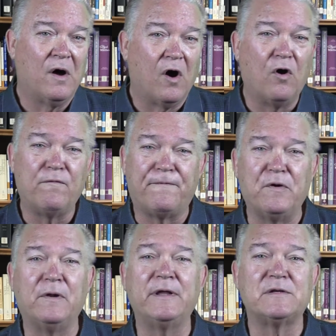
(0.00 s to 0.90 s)
"O
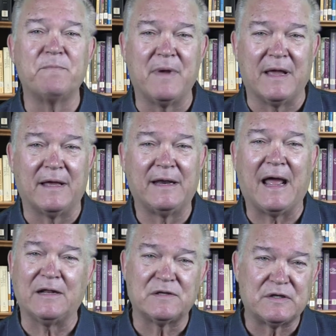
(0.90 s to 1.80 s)
foolish men
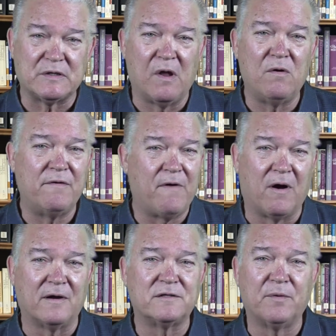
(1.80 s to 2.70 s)
and slow of
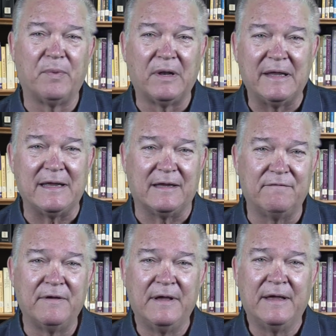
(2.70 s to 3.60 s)
heart to believe